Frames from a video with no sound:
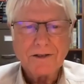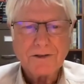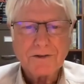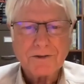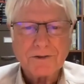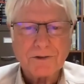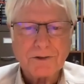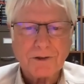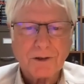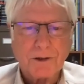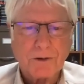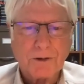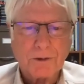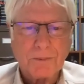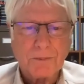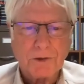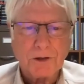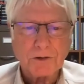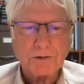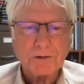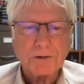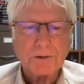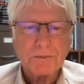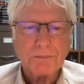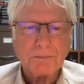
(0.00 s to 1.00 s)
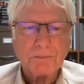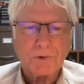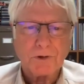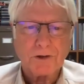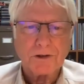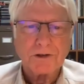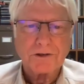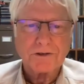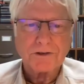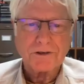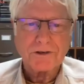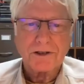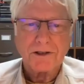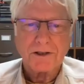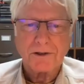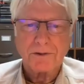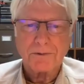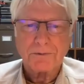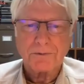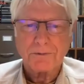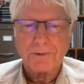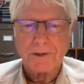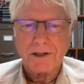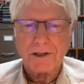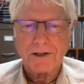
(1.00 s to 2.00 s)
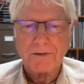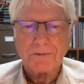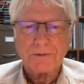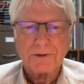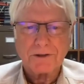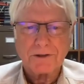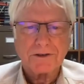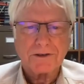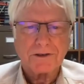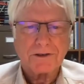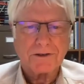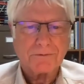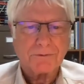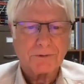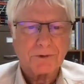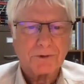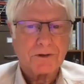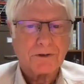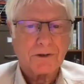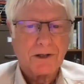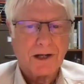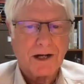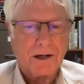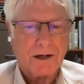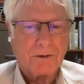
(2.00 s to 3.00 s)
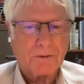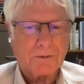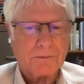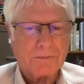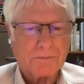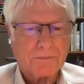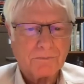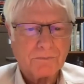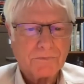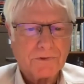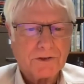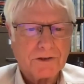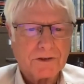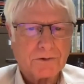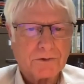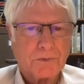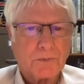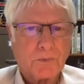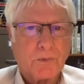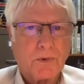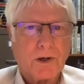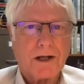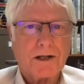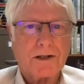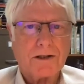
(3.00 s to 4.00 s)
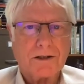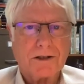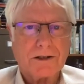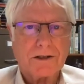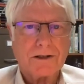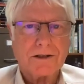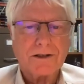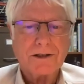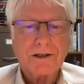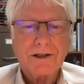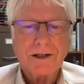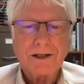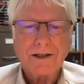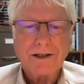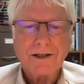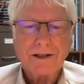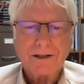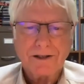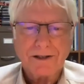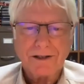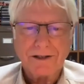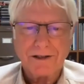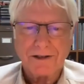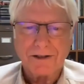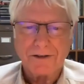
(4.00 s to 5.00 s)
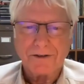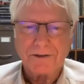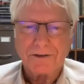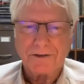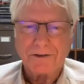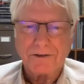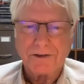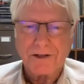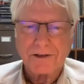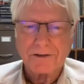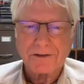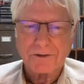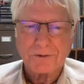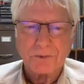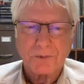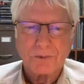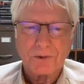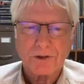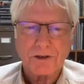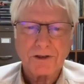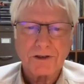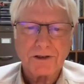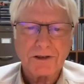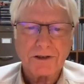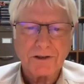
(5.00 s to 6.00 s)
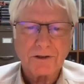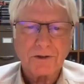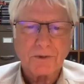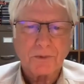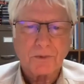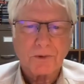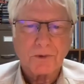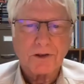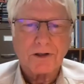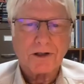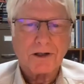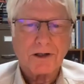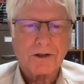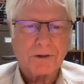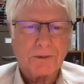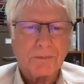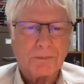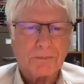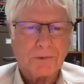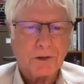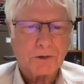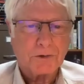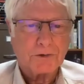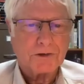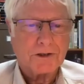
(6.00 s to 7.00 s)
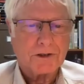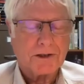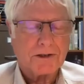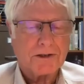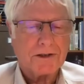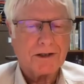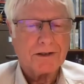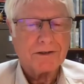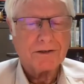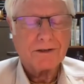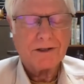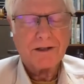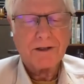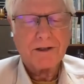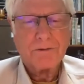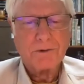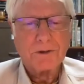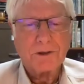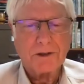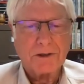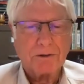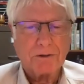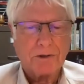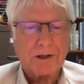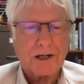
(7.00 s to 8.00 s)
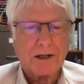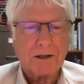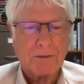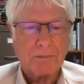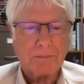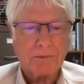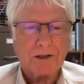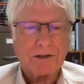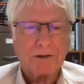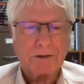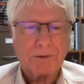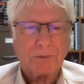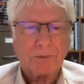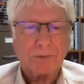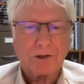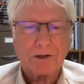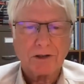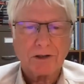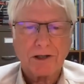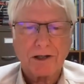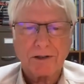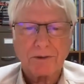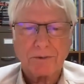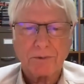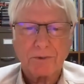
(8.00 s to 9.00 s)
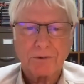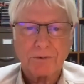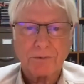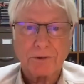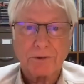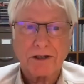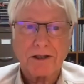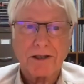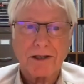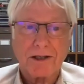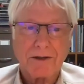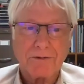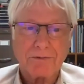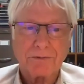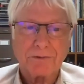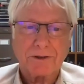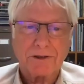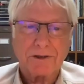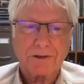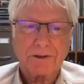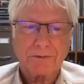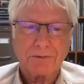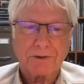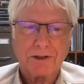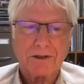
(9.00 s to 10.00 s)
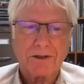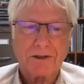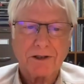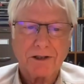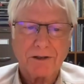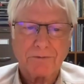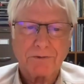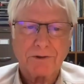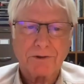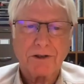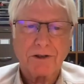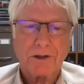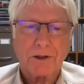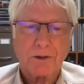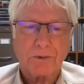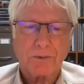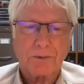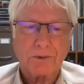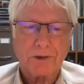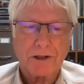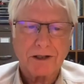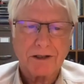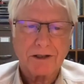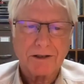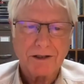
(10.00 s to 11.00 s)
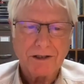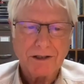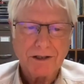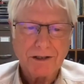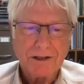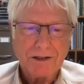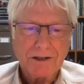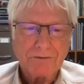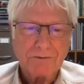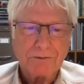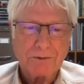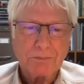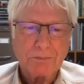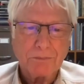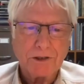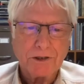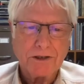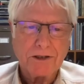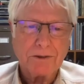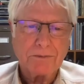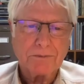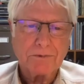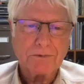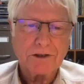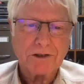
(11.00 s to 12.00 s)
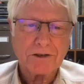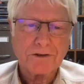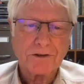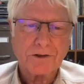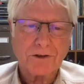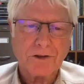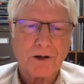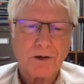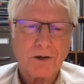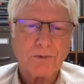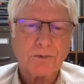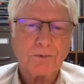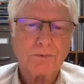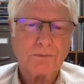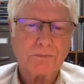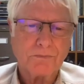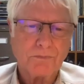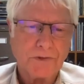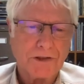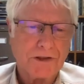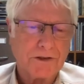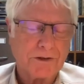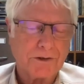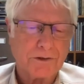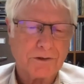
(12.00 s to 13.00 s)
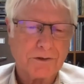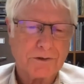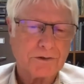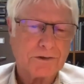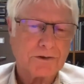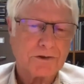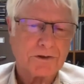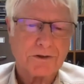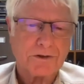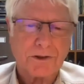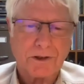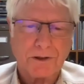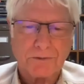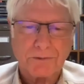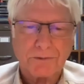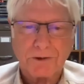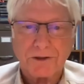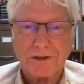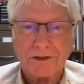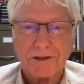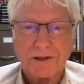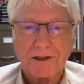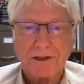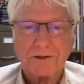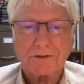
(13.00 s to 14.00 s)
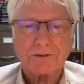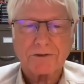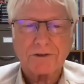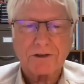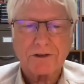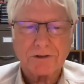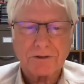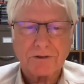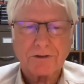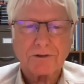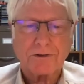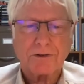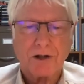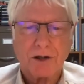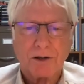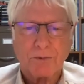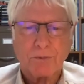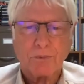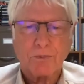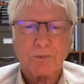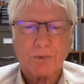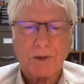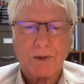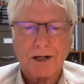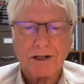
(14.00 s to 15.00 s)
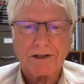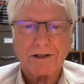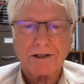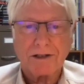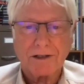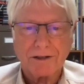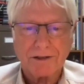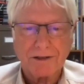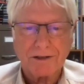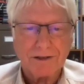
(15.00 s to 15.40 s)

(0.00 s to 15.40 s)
So the most important skill in fly fishing for trout is whining. And that's the one you need to work on the most. And, and I really recommend you work on it with Rick Hafele if you, if you know Rick, if you meet him. Just don't introduce yourself or anything else. Just start whining.